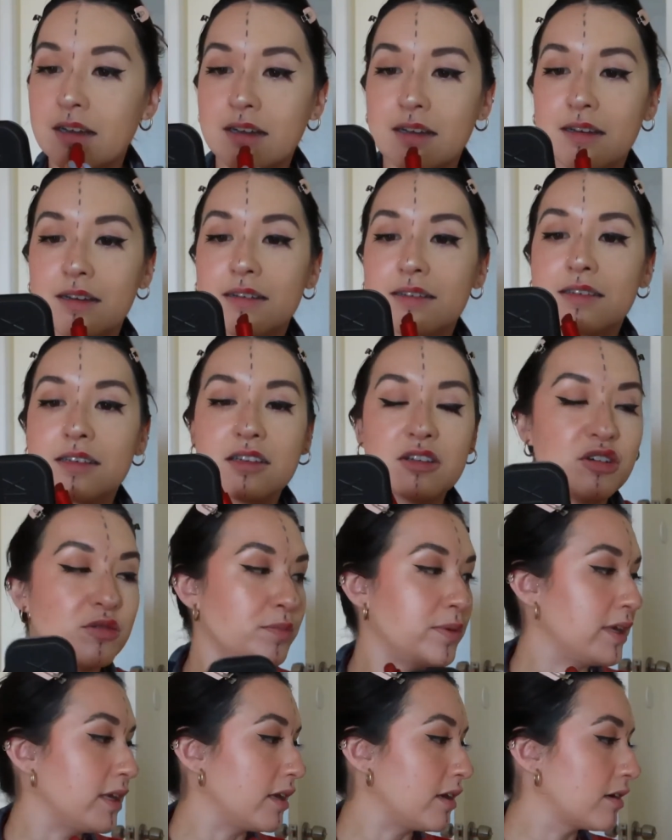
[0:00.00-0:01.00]
And it's a little
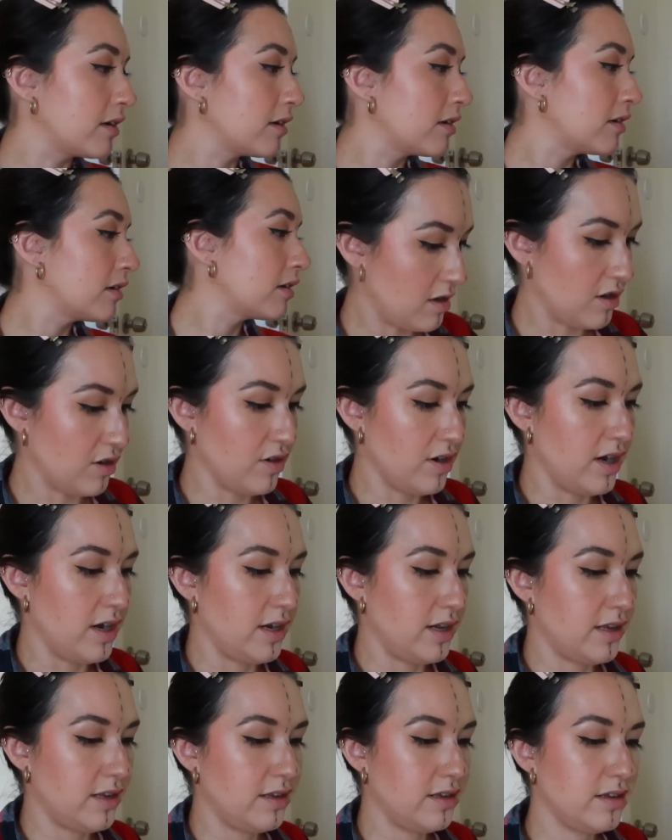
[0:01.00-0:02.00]
pink.
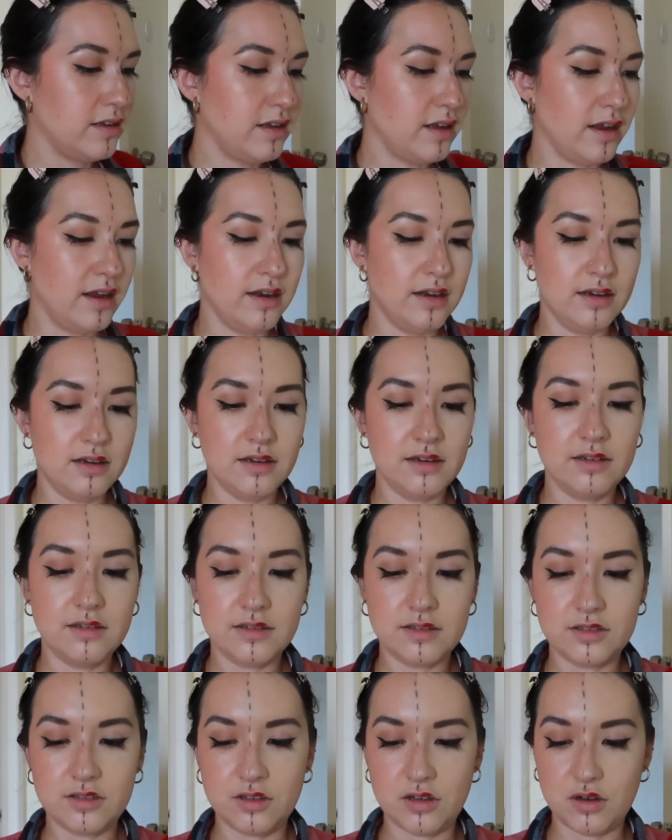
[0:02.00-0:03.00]
Alrighty.
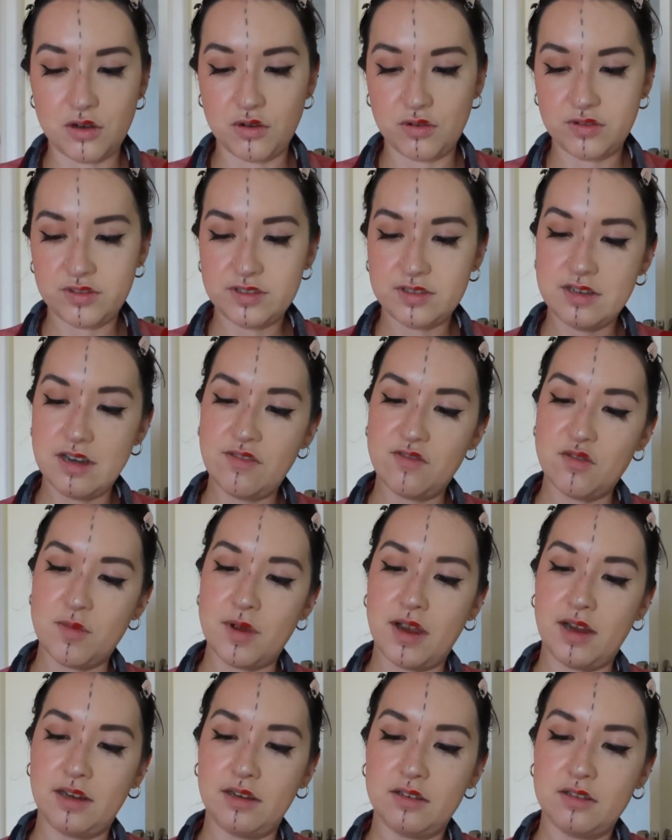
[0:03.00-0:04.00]
So, never
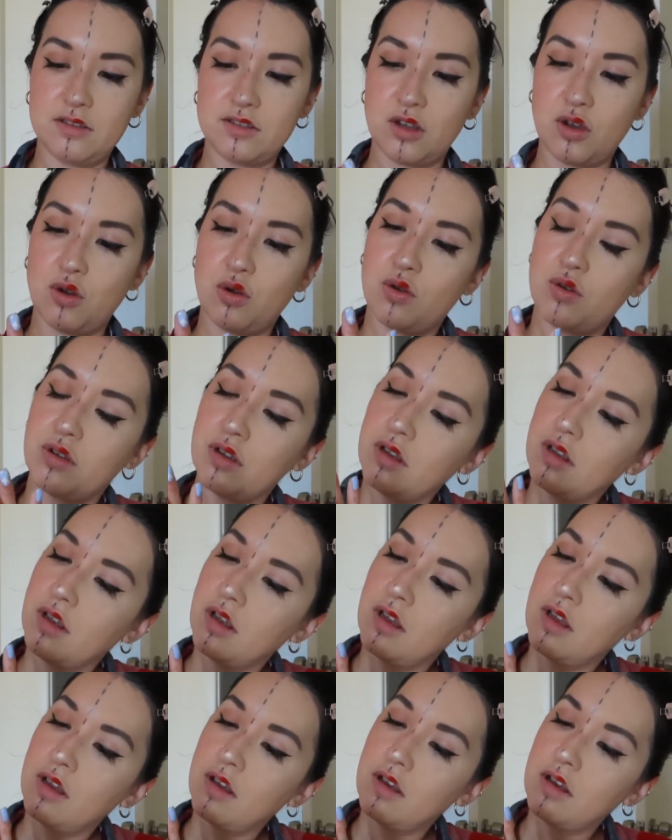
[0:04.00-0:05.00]
mind. So,
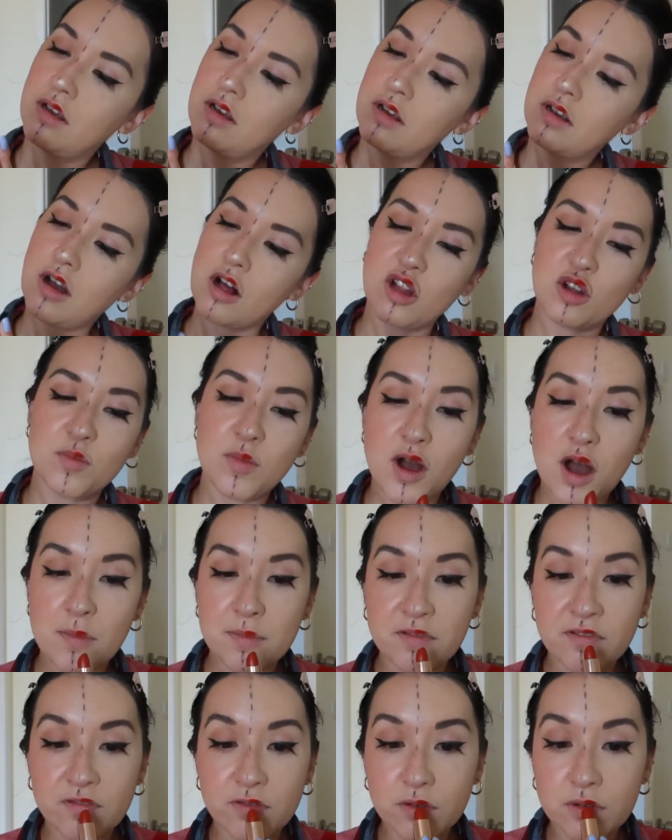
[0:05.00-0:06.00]

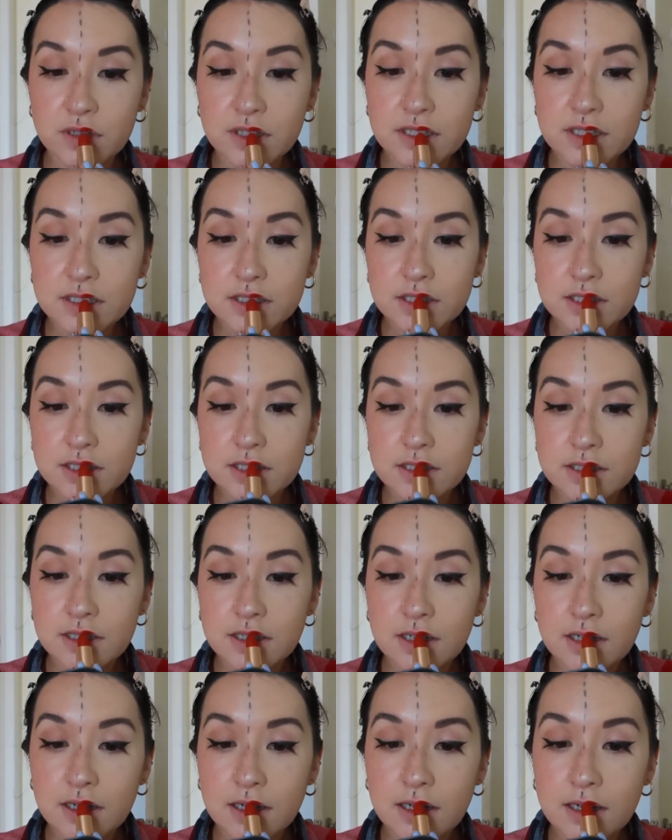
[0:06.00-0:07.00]
ColourPop Foolish.
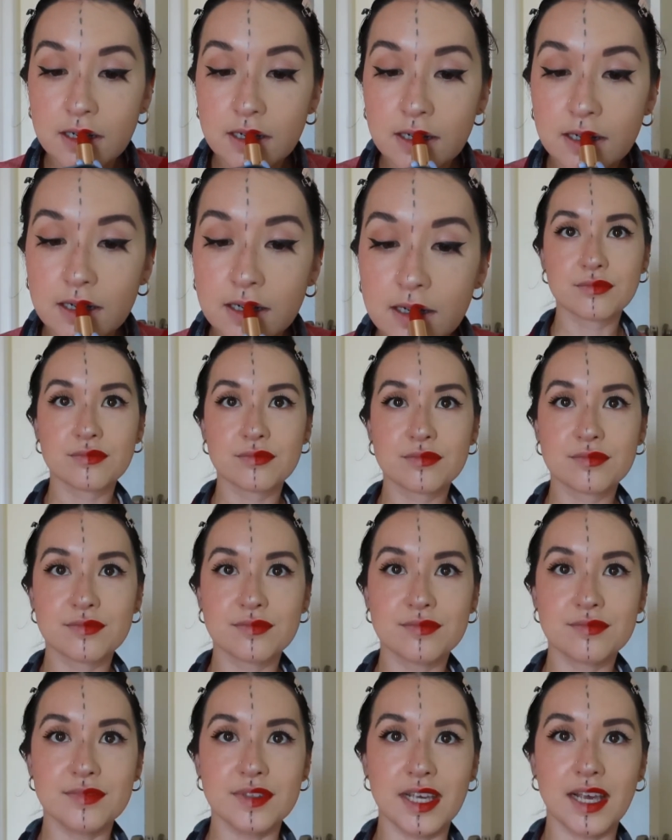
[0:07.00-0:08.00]

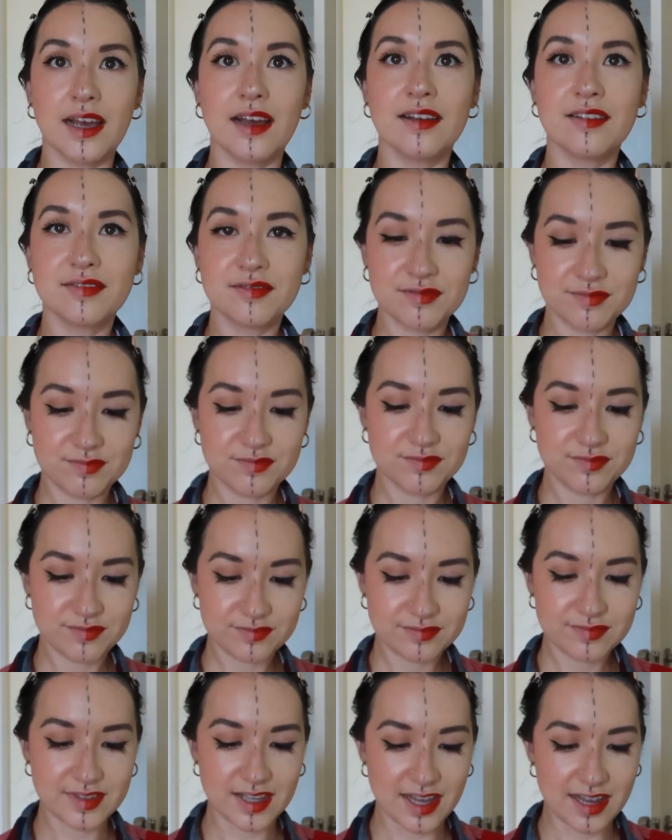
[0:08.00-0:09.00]
Yeah,
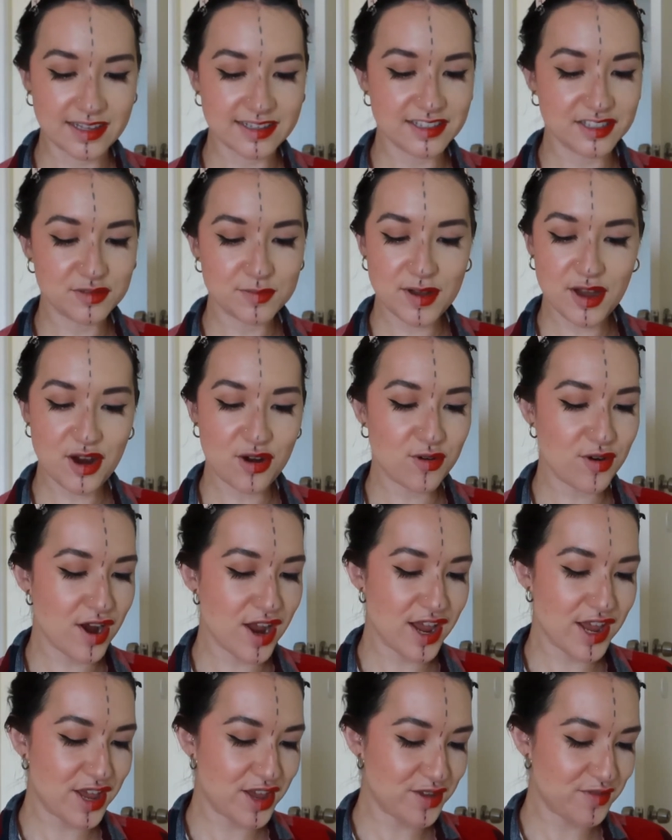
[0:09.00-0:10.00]
that's about
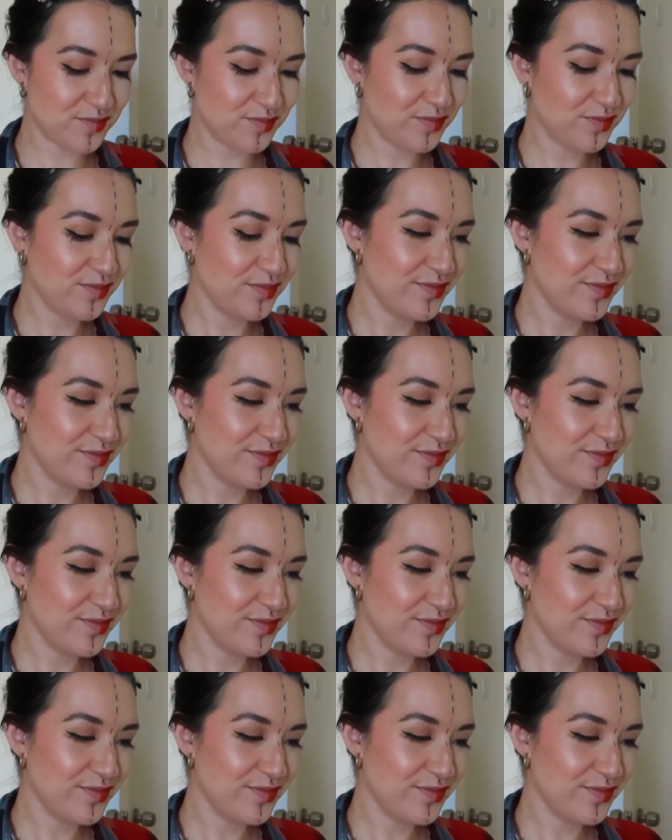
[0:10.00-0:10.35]
right.